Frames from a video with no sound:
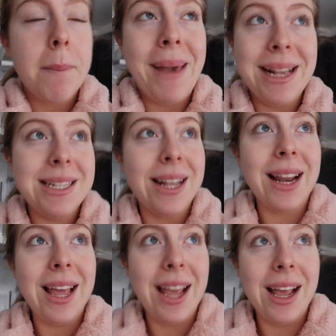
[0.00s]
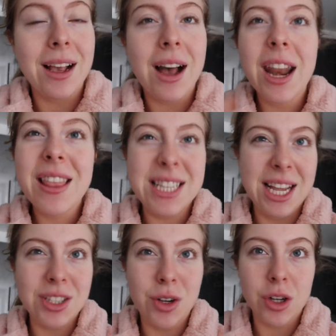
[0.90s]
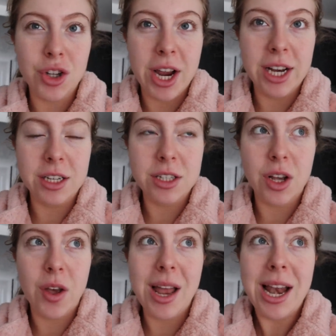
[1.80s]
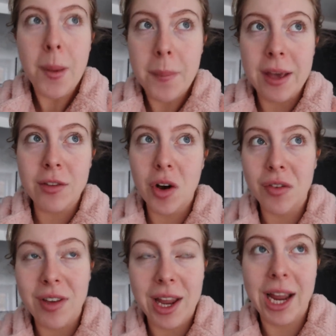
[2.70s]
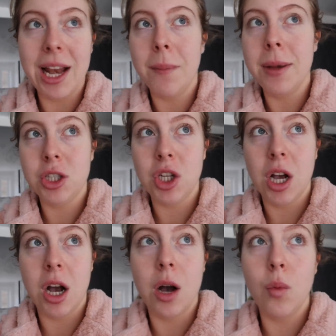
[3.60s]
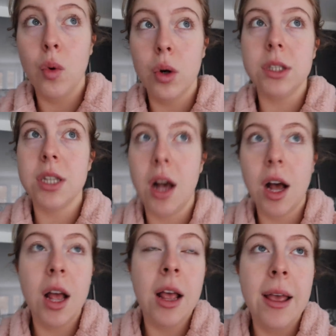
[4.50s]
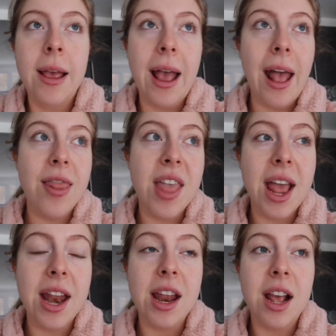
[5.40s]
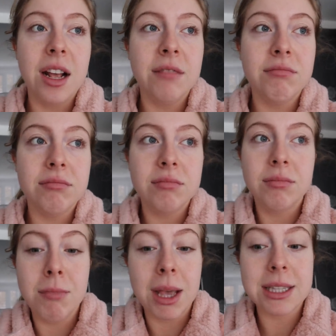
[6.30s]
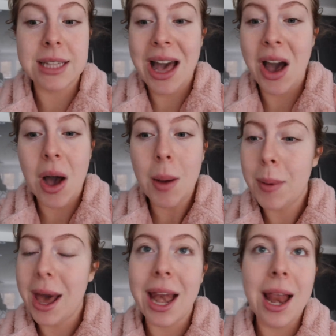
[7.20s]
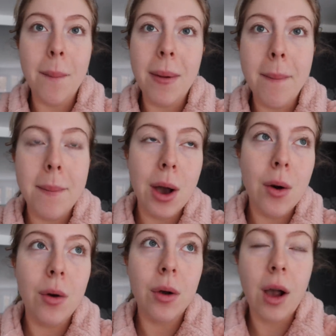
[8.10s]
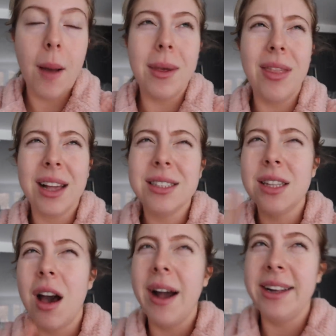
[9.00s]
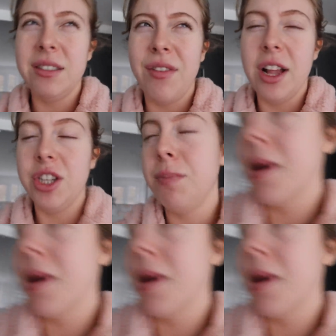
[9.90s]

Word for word: basically kind of a TikTok trend. So a little bit of coffee, a little bit of sugar, water, and then mix that up, add a little bit of milk. I mean, that's the iced version,